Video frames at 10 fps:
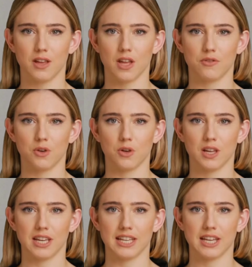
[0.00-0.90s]
If you're
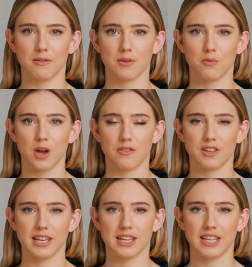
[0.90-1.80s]
looking to keep your
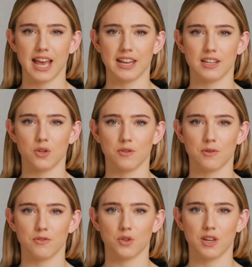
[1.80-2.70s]
privacy intact and
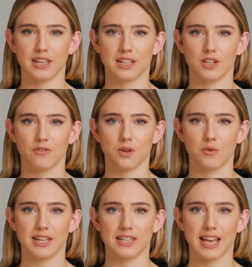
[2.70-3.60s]
remove traces of your
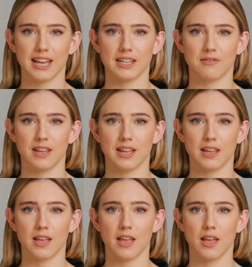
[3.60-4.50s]
recent activity,
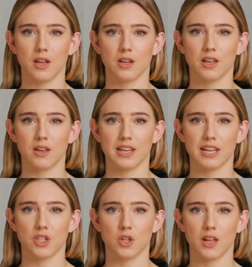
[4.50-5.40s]
clearing
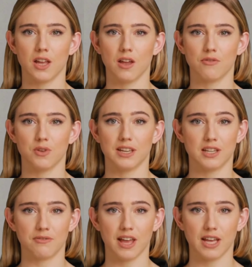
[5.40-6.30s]
and turning off
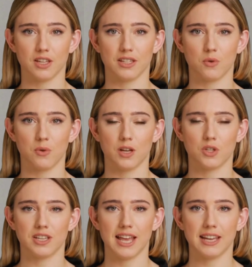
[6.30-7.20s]
recent files in
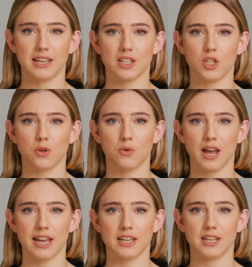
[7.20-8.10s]
Windows 10 is a good
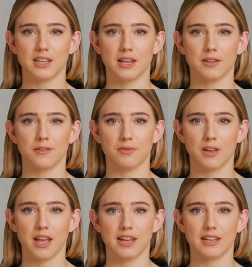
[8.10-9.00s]
practice.
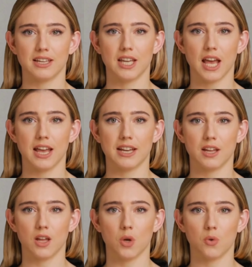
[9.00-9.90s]
In this guide,
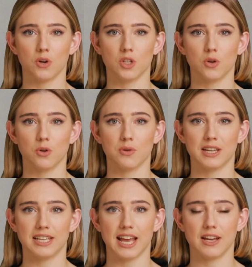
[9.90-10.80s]
we'll show you
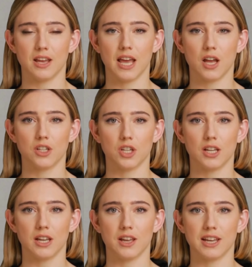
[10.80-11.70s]
exactly how to
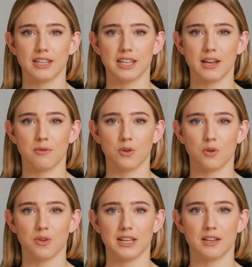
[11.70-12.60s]
clear and disable
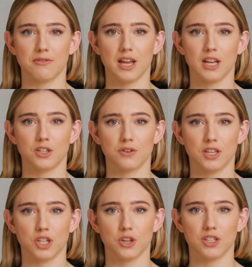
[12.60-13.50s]
the recent files
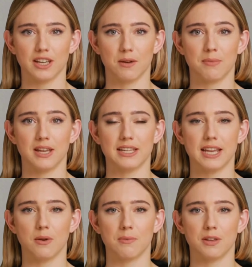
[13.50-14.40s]
feature step by
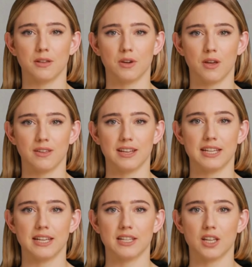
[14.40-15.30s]
step. Let's
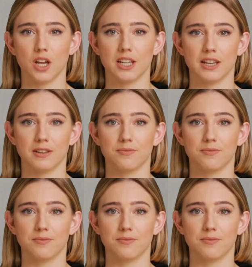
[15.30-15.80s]
get started.